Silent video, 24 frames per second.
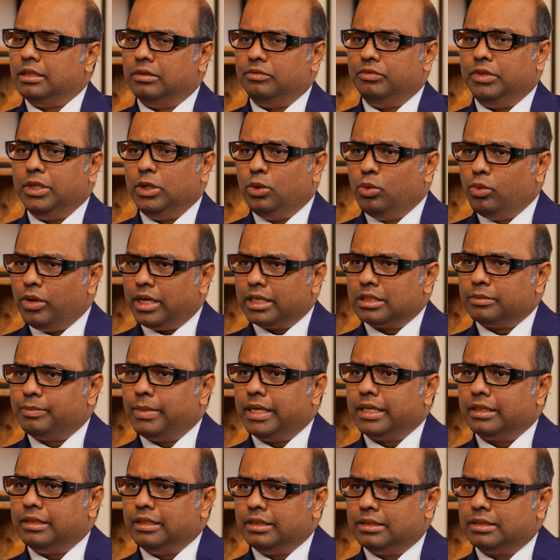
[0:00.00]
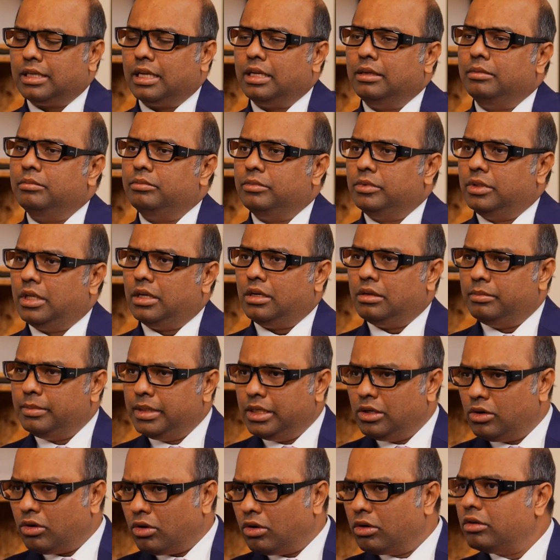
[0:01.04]
We do expect this time there will be
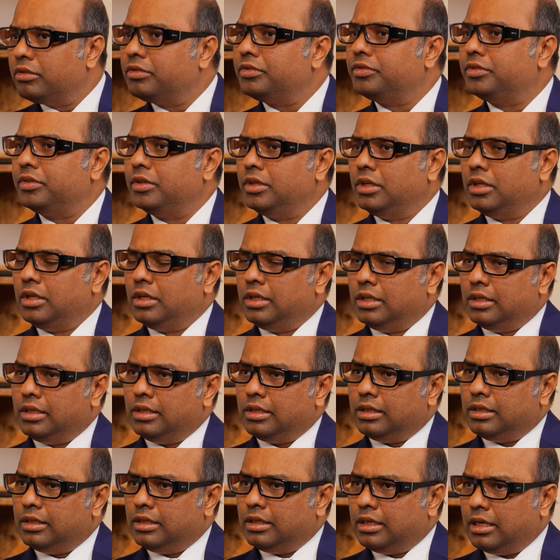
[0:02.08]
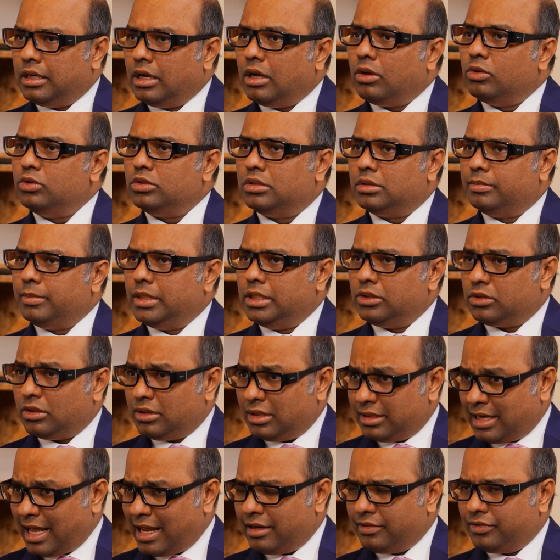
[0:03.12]
a lot of announcements on
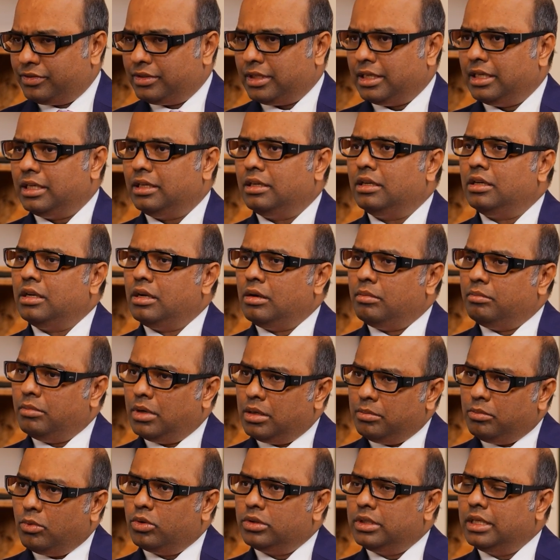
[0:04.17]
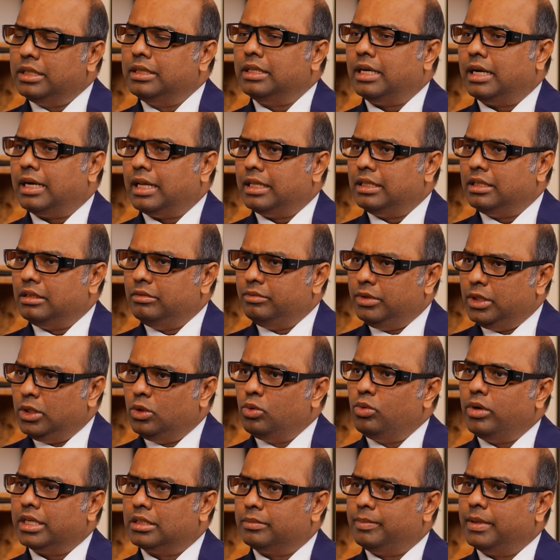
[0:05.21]
the tariff side, but more than that, I think we
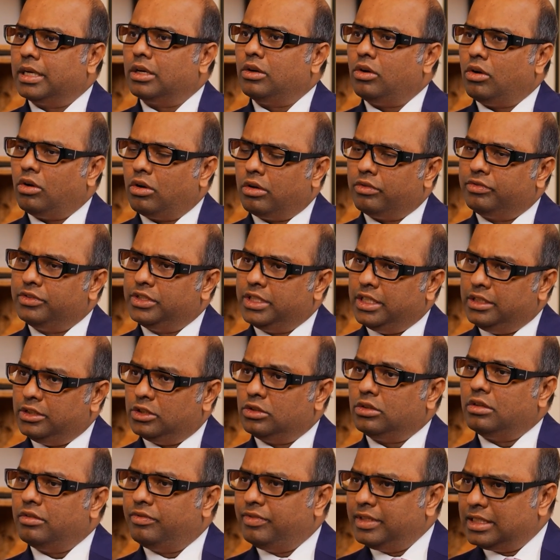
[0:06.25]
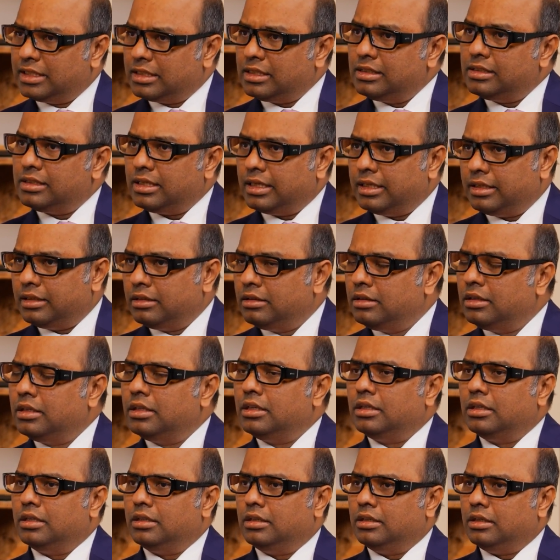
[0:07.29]
do expect a lot of changes on the fiscal side
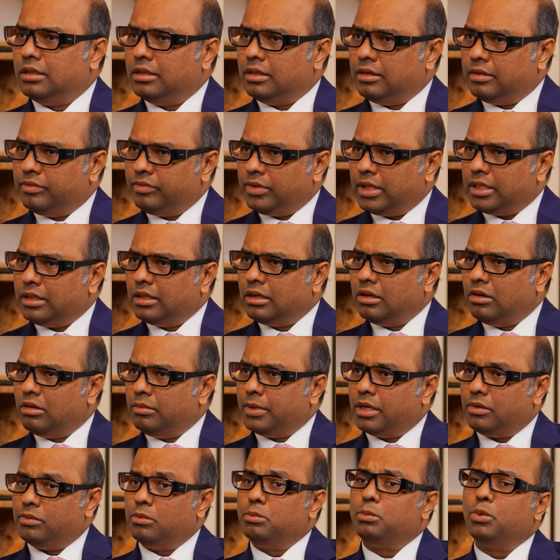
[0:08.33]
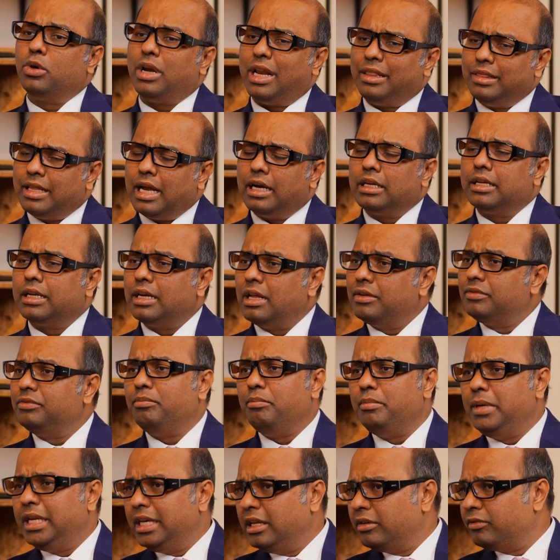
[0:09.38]
that the government will do, and that can have
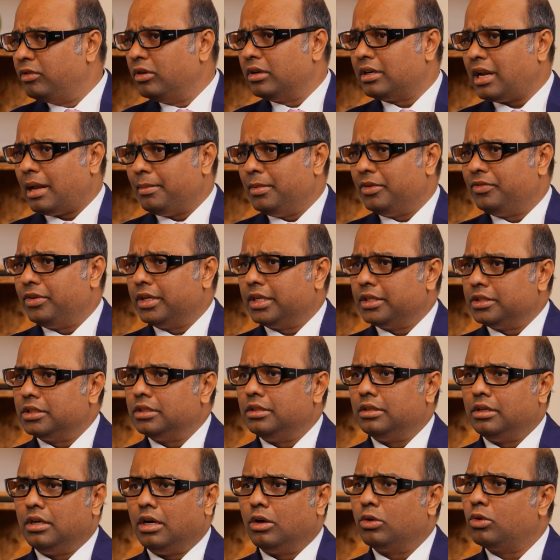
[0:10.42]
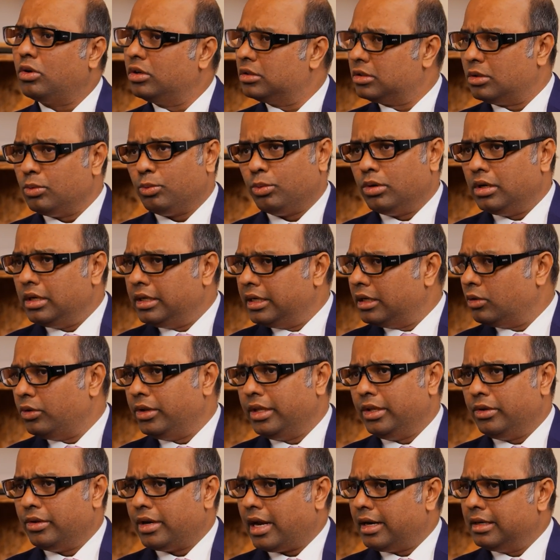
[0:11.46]
meaningful ramification across the world,
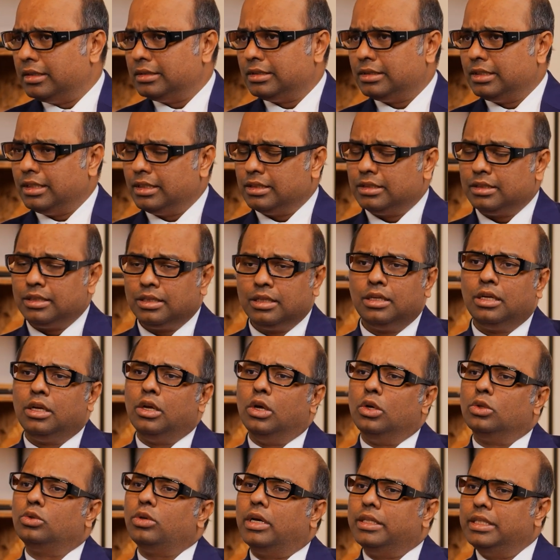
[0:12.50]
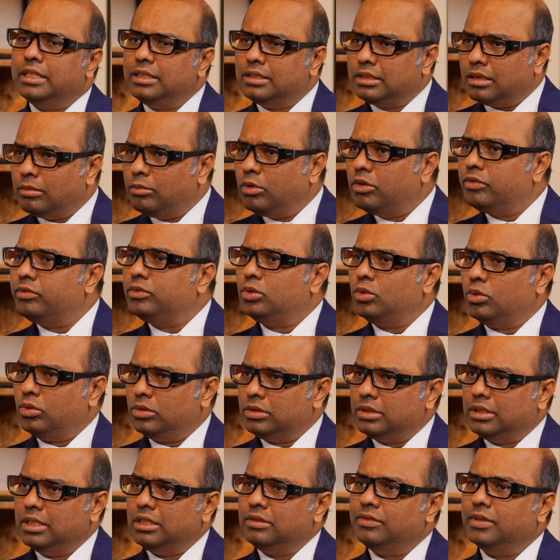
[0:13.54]
including the United States. So I think some of
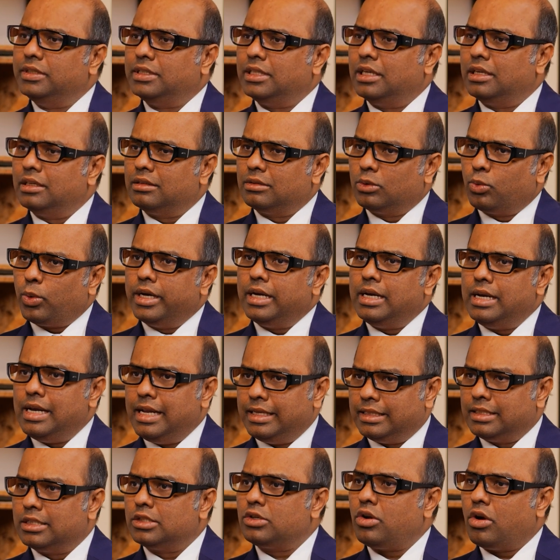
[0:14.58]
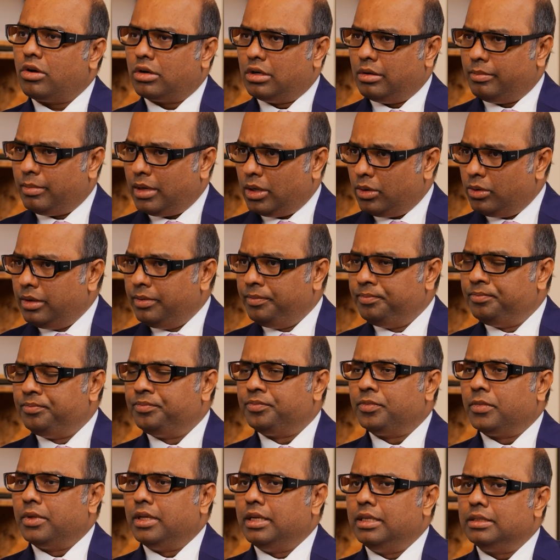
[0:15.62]
those things which are quite less talked about
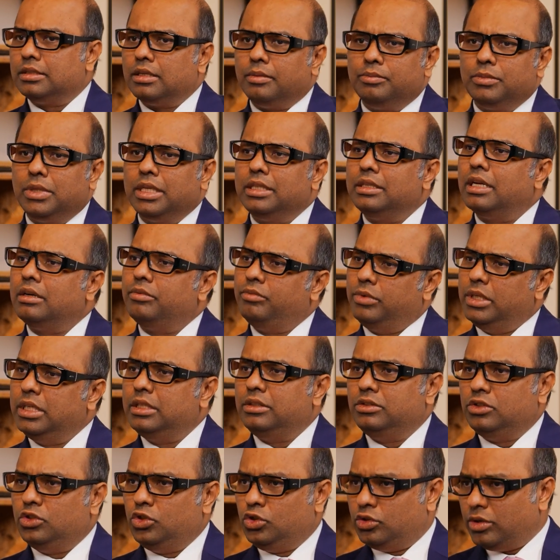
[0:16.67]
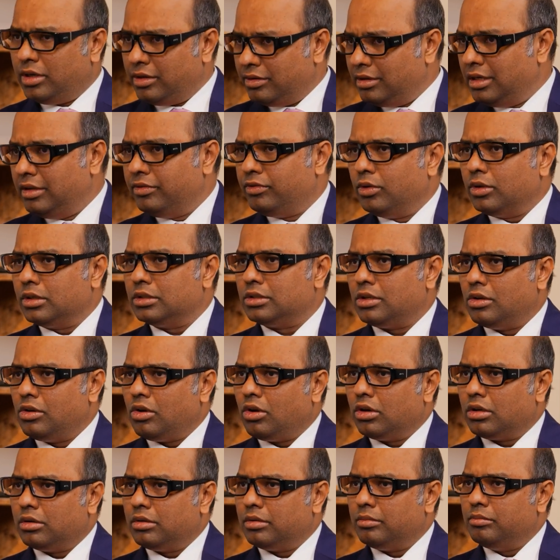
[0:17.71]
is something that we generally focus a
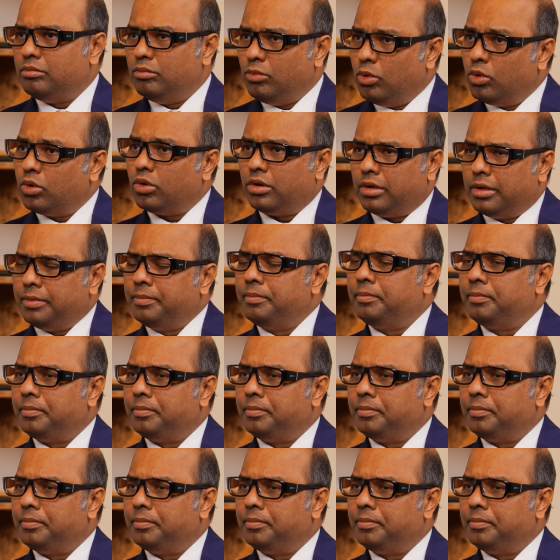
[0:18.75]
lot more on.